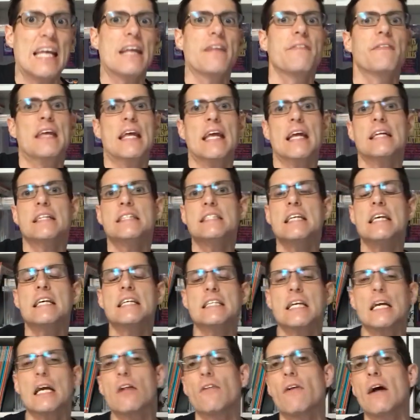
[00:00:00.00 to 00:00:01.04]
in the
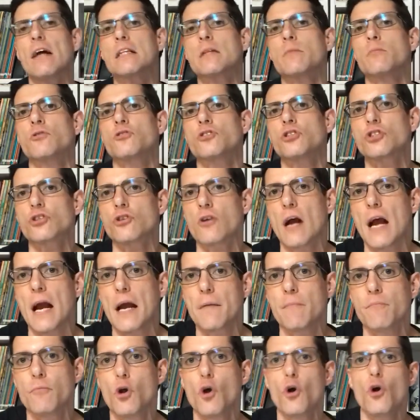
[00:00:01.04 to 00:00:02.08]
antiques and collectibles trade,